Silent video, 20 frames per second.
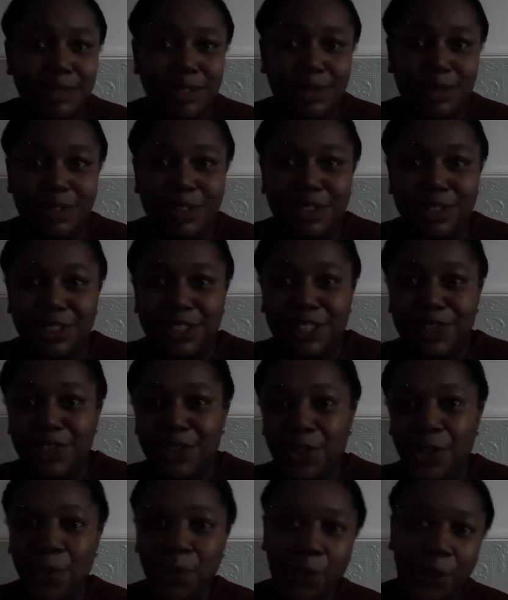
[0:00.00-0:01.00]
So I'm just going to give
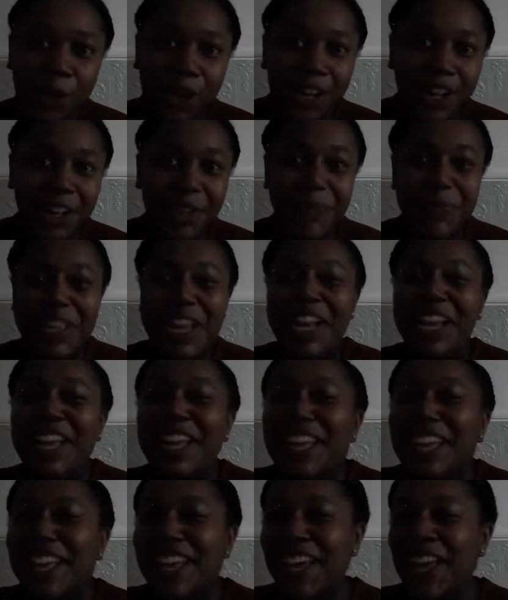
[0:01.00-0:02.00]
you the raw cut.
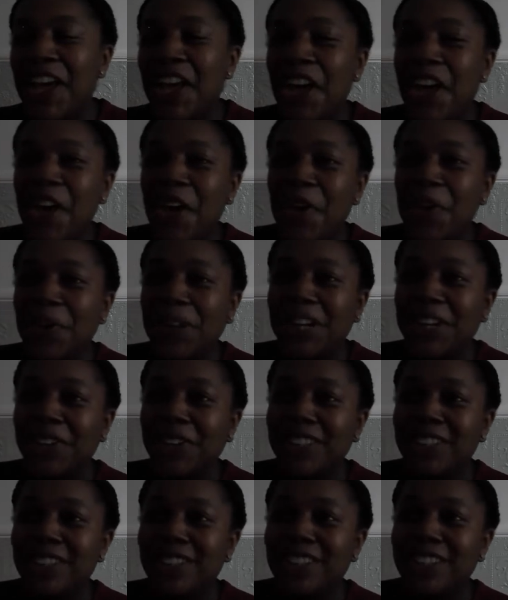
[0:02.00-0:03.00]
When I
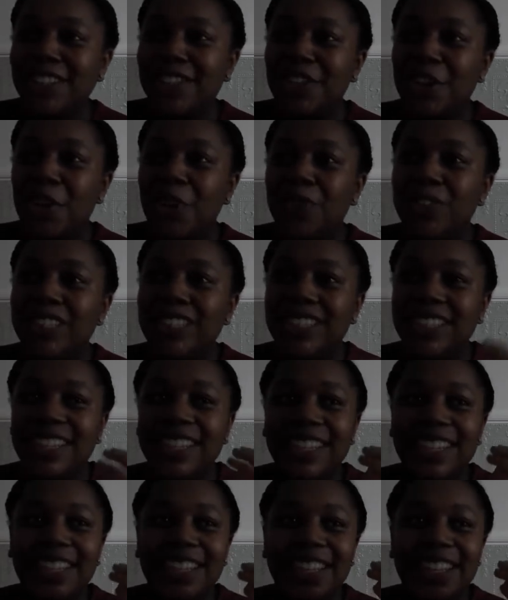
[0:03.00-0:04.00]
first tried it,
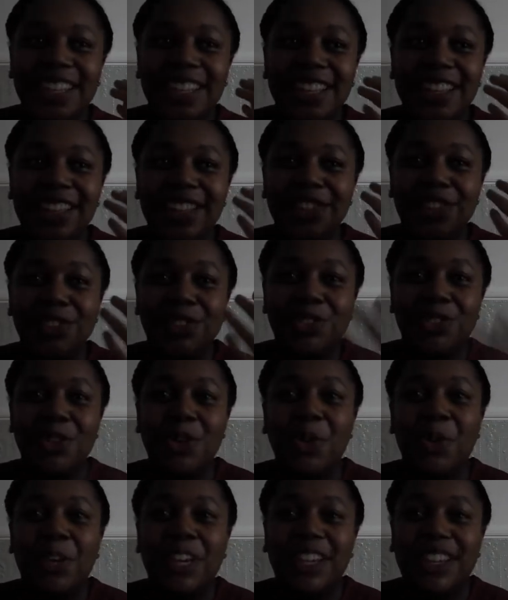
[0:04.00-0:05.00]
obviously there's
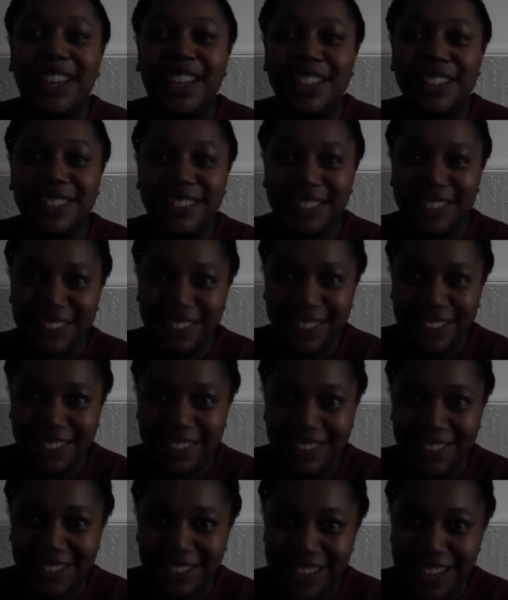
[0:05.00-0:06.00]
no way it actually tastes like
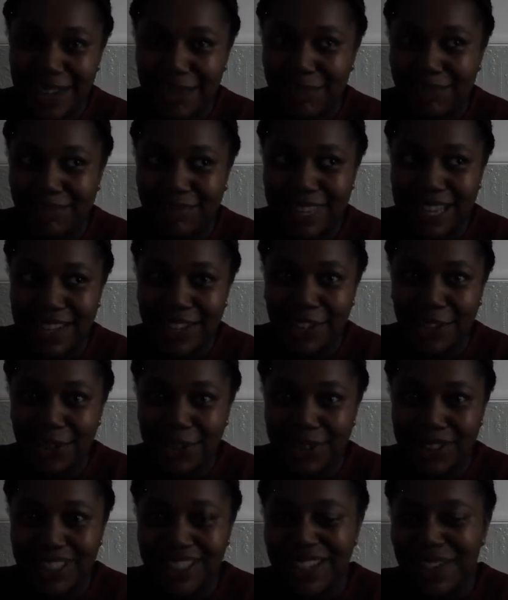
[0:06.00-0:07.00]
jam and
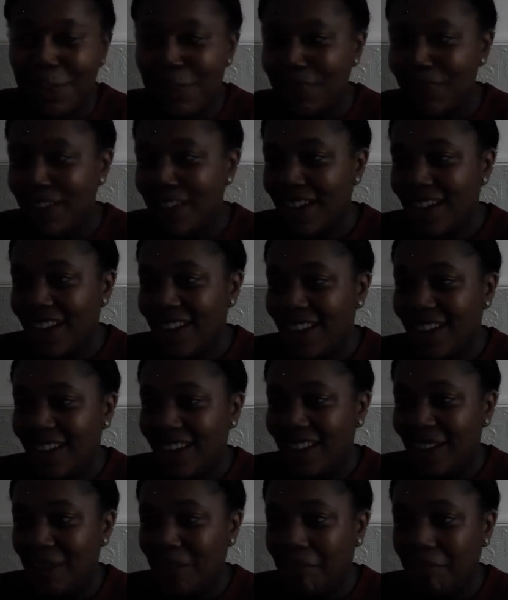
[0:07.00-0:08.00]
toast.
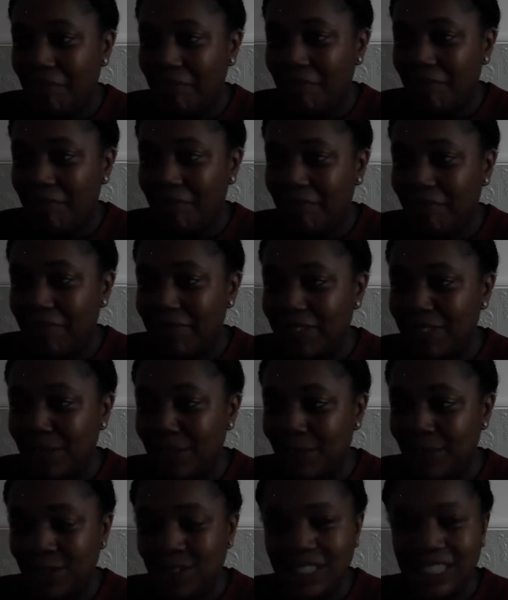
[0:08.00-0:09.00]
So
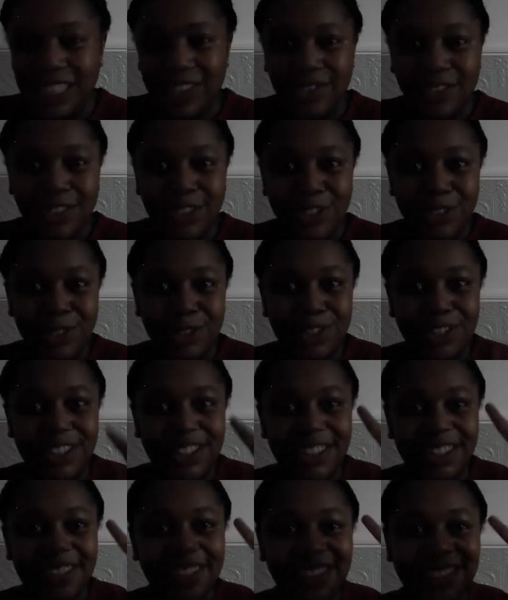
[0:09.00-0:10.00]
I'm going to give 2
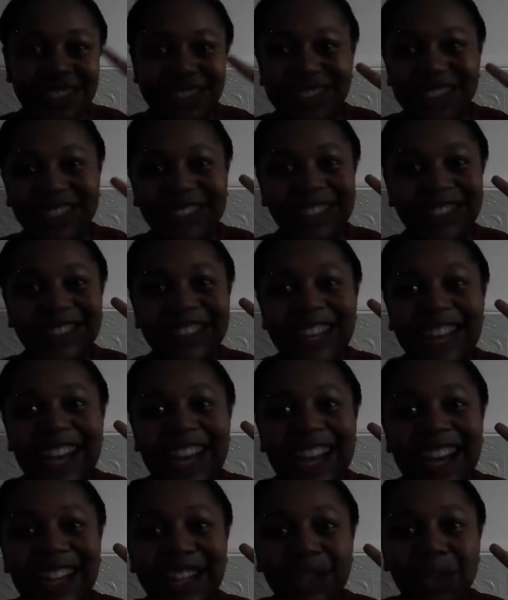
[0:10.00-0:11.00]
stars
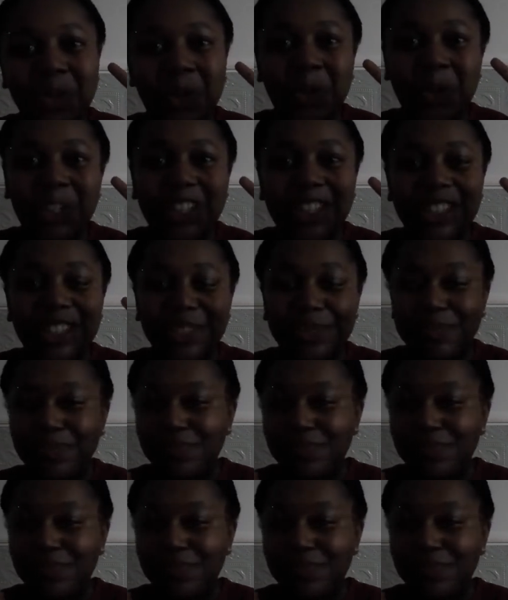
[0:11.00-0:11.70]
and 1 wish.